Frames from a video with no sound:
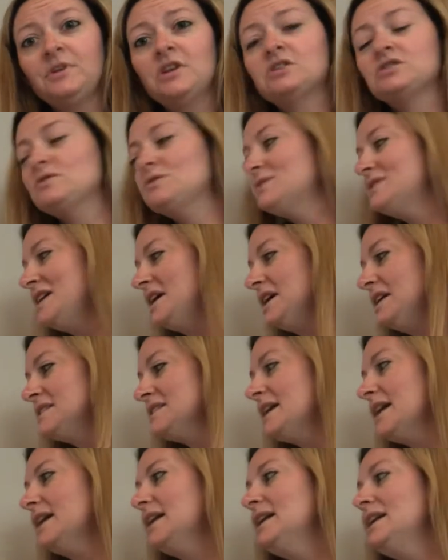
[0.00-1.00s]
So take a
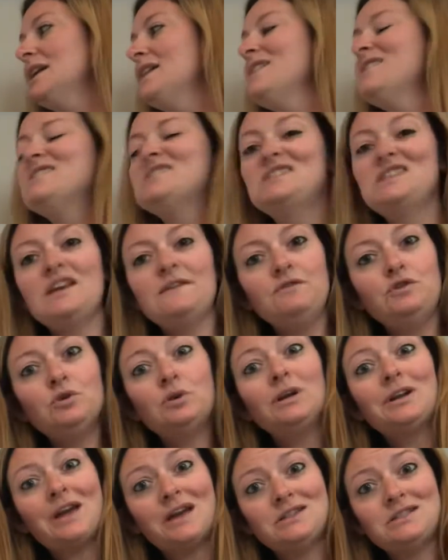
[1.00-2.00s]
second, see if you
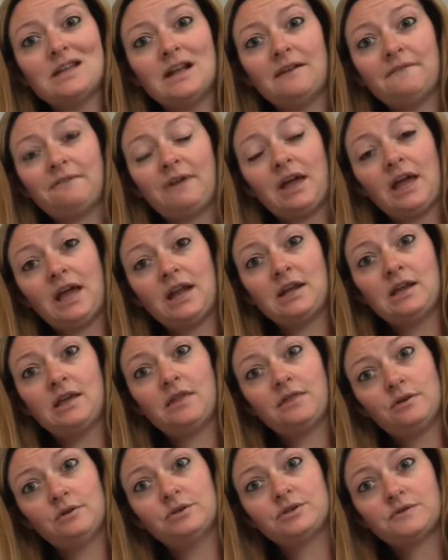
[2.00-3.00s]
can identify any
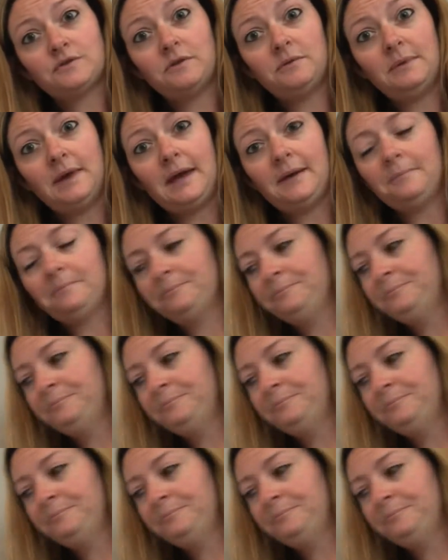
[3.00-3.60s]
of those for me.